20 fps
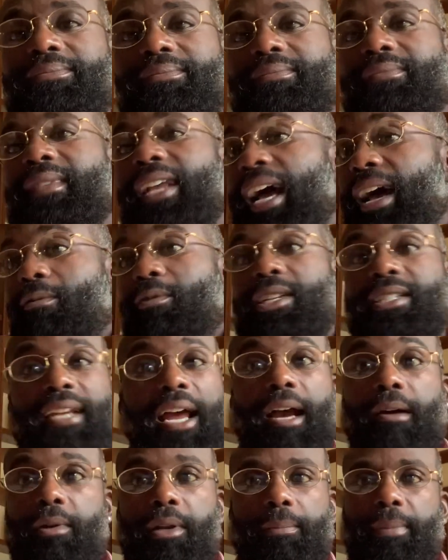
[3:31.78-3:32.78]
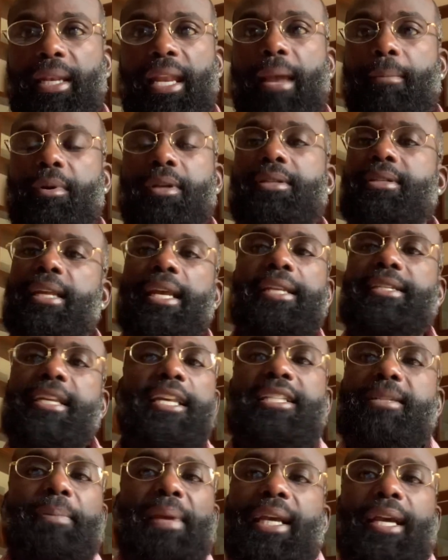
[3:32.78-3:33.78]
I wish I would have been able to see,
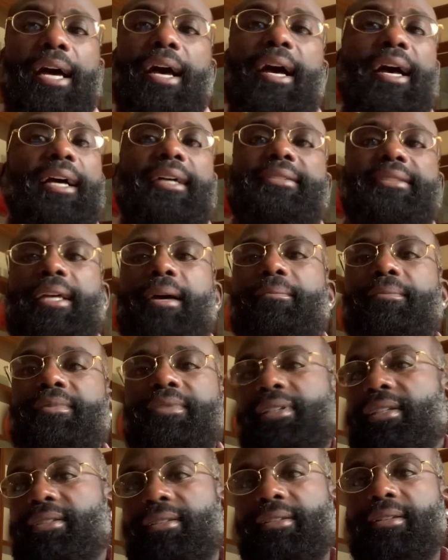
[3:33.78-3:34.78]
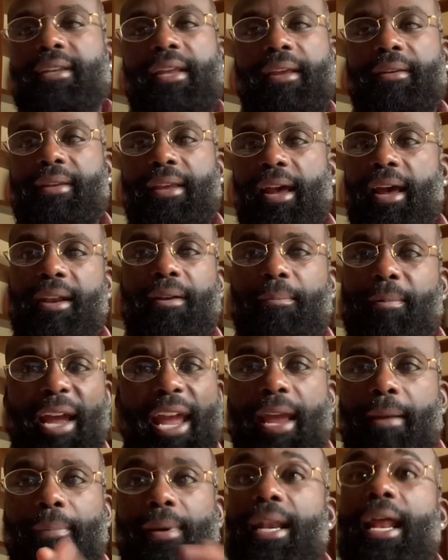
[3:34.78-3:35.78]
just because I'm just that kind of
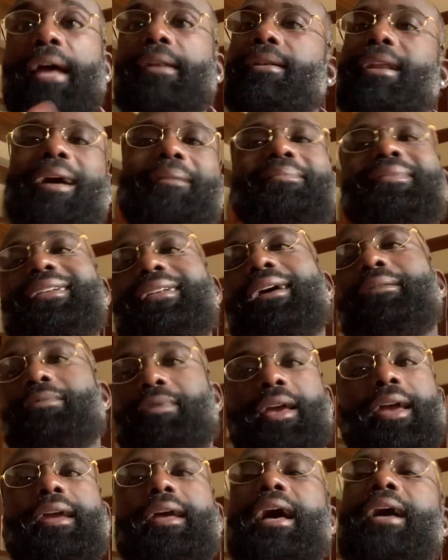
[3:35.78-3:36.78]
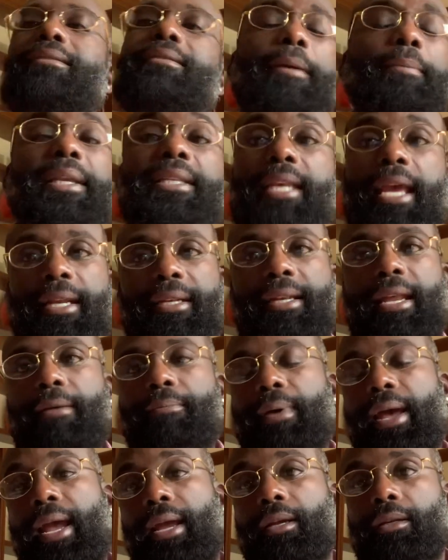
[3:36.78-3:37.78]
way. But I'm okay. Let me take that
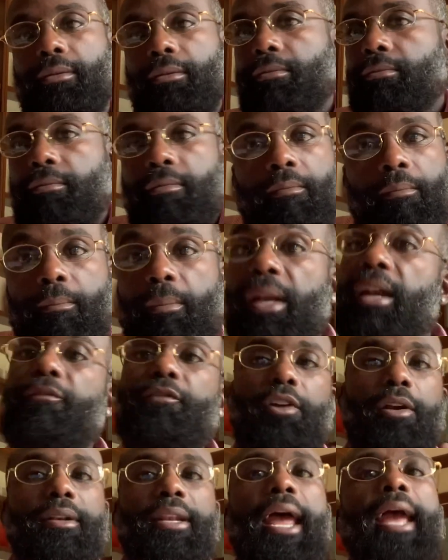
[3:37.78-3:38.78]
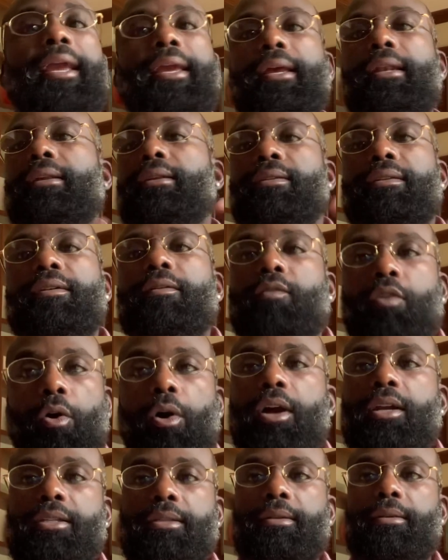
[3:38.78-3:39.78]
back. But if you're naked, of
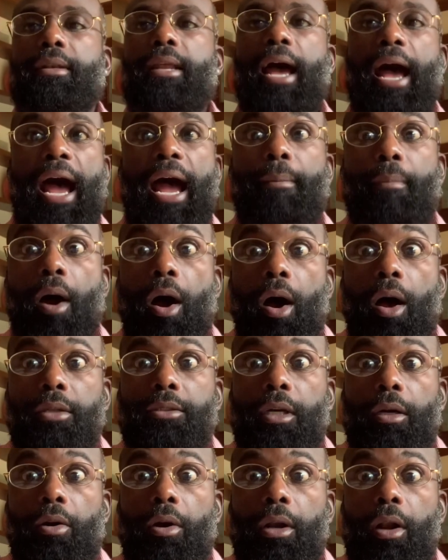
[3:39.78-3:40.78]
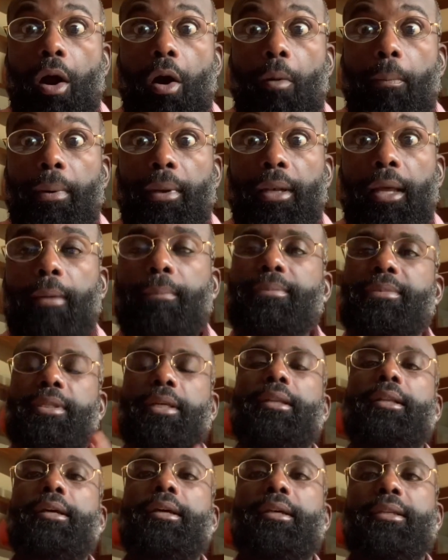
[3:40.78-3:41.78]
course, the eyeballs are going to open up to
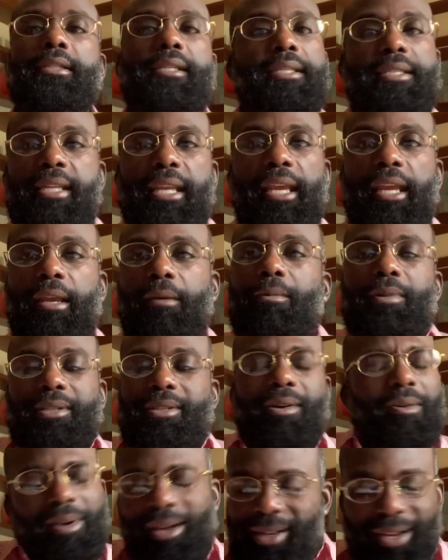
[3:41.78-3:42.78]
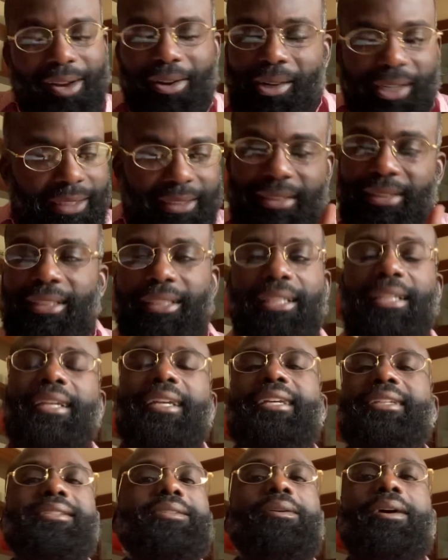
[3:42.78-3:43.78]
look to see what's going on.
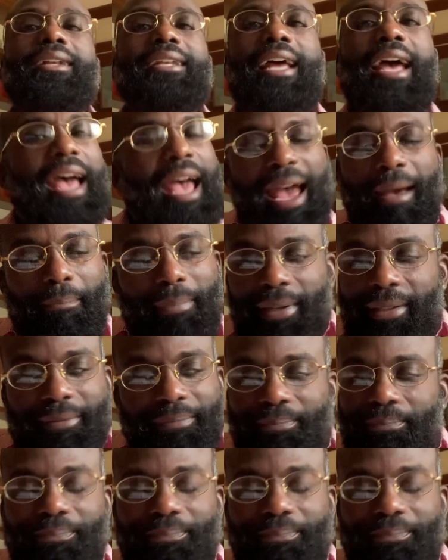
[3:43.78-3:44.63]
It's going to happen.